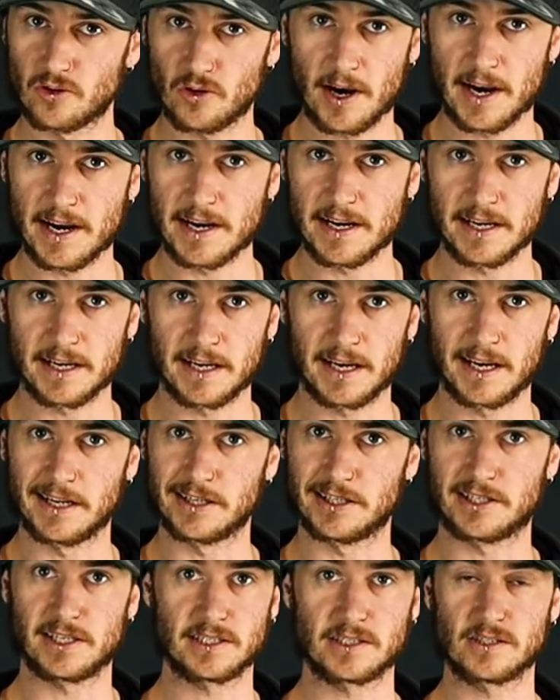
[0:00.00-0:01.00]
draining
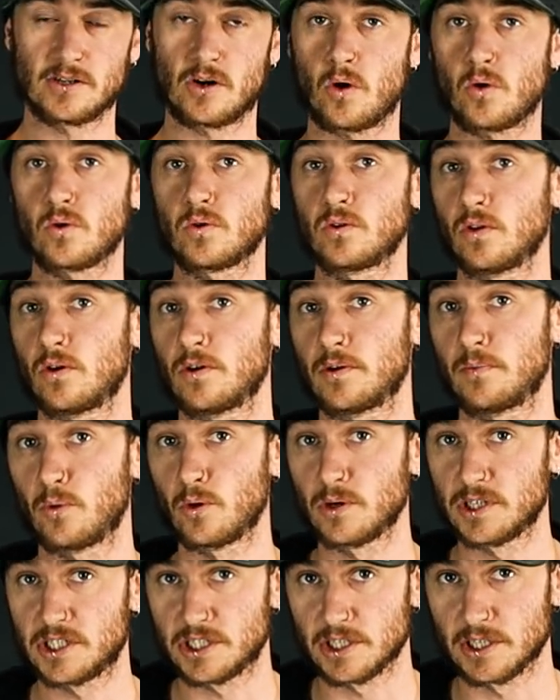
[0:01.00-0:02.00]
and doesn't hold a lot of
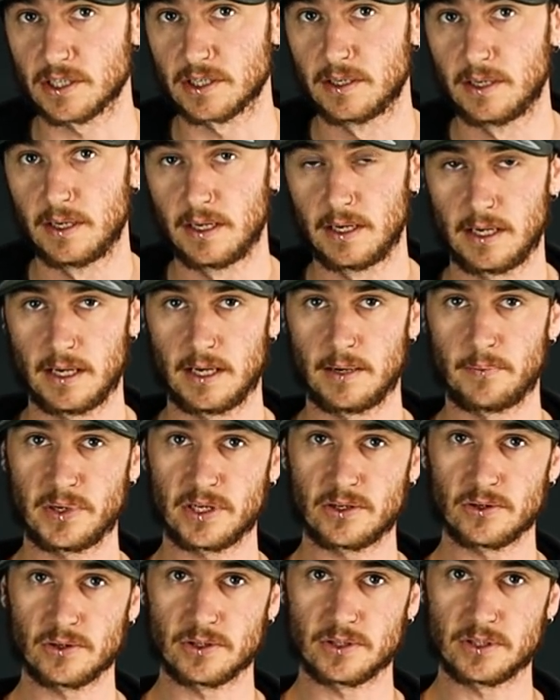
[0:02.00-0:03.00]
moisture,
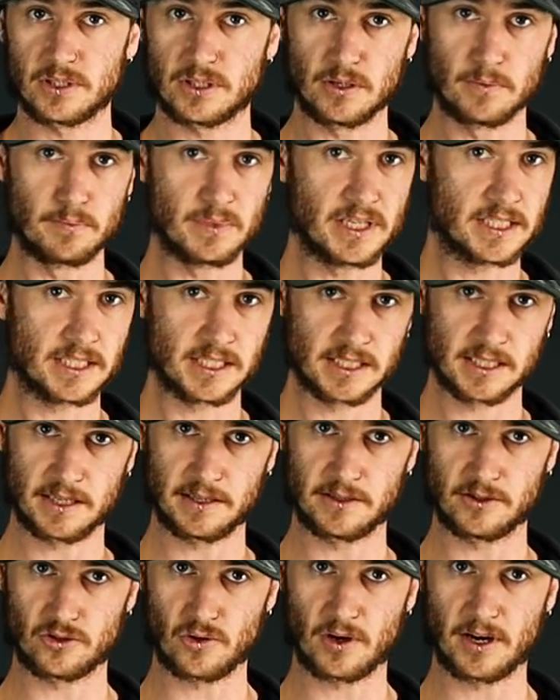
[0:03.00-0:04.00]
because your mix is
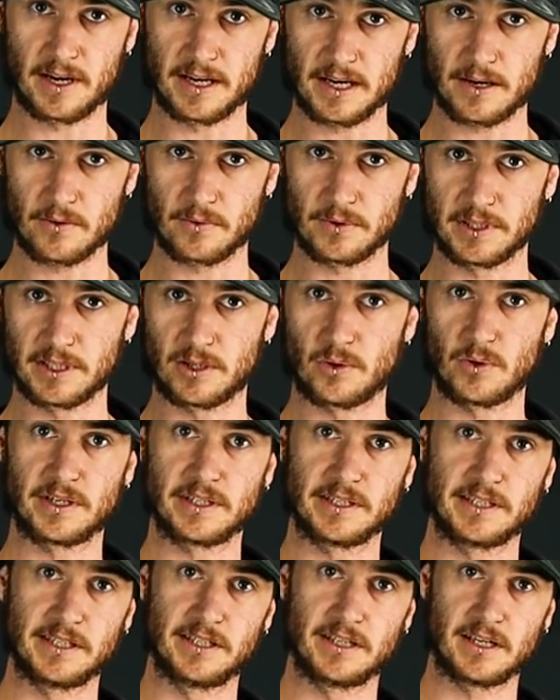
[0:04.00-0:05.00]
going to dry out really
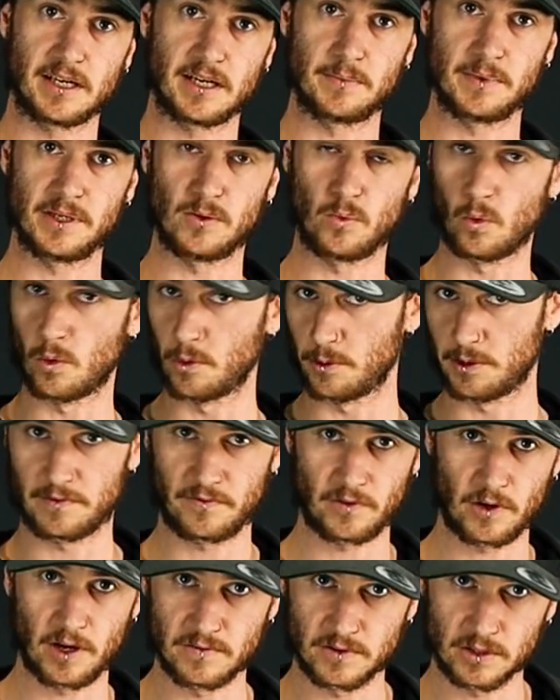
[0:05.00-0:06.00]
quickly and you're going to be watering
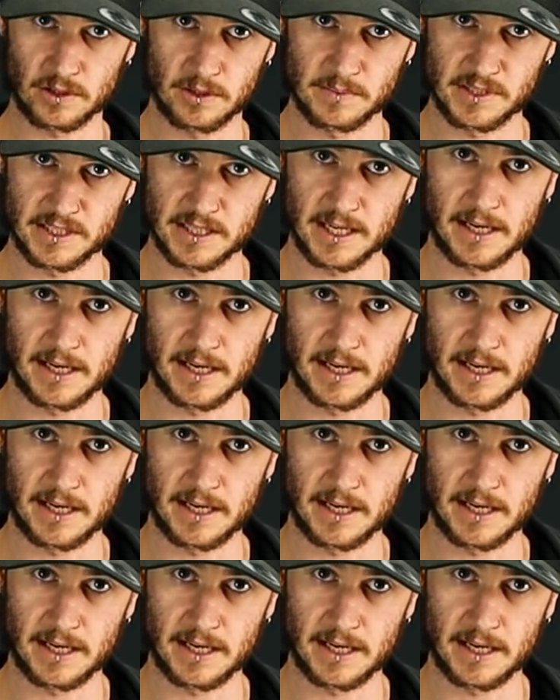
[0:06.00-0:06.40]
5 times a